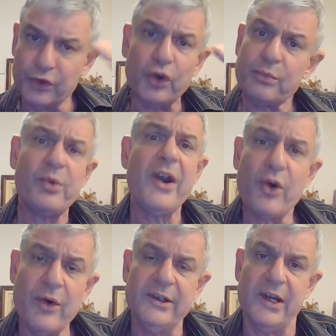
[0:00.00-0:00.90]
don't
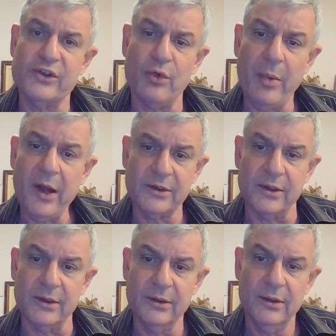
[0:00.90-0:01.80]
prioritize your
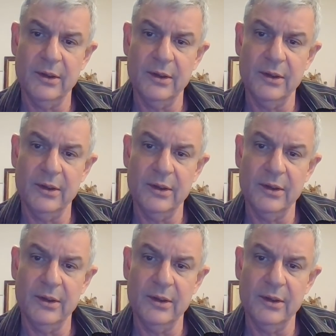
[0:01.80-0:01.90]
partner.